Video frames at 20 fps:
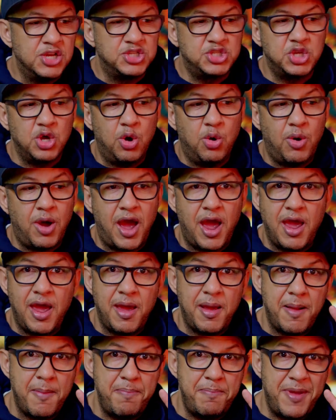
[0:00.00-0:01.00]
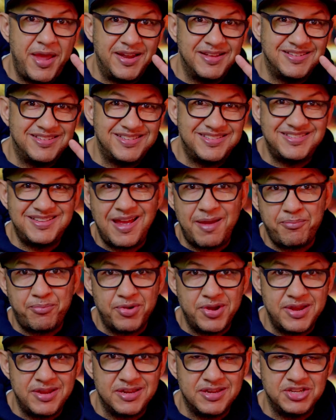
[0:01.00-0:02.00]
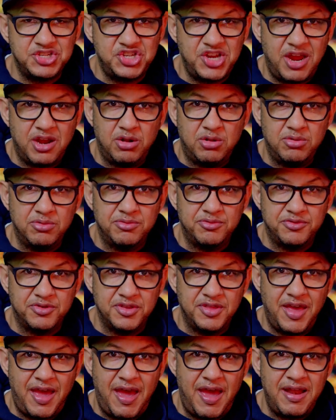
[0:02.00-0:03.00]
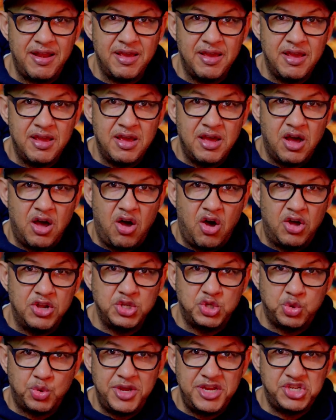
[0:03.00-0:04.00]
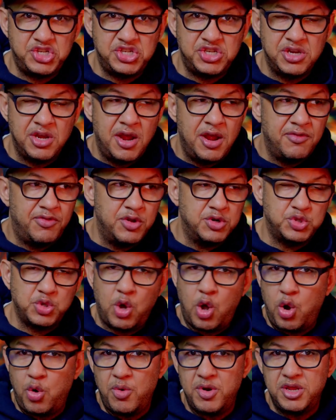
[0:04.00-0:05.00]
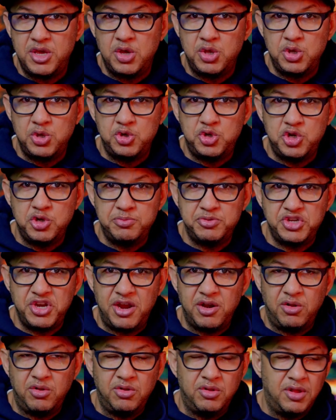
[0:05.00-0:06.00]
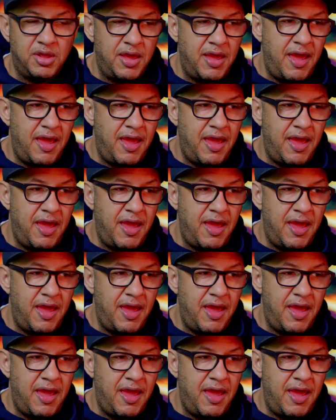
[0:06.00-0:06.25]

So I made a separate channel for that on Twitch. There's already a YouTube channel,